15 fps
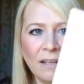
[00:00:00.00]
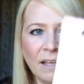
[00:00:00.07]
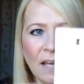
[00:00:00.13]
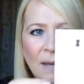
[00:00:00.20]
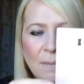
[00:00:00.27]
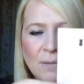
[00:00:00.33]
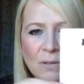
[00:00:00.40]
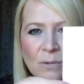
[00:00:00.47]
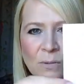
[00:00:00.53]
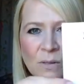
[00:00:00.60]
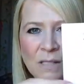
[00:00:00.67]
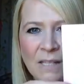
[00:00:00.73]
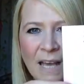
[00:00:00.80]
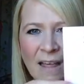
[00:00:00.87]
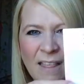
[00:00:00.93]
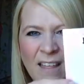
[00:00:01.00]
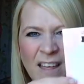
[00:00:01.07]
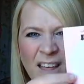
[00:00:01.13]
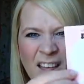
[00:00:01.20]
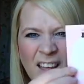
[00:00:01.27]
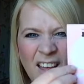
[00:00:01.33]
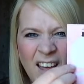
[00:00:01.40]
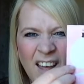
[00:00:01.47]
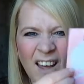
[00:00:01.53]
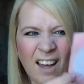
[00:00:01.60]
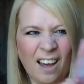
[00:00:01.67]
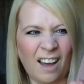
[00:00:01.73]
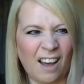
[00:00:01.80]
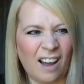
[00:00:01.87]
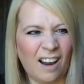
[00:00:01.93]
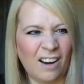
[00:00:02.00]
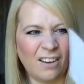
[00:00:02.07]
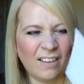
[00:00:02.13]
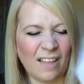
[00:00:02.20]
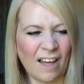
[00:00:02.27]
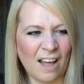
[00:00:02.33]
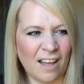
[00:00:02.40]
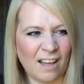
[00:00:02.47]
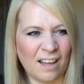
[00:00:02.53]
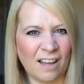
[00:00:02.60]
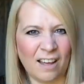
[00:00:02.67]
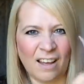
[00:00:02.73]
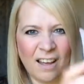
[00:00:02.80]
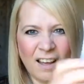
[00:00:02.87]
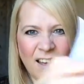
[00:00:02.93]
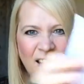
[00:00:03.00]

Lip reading: keeps it all together. Look at that.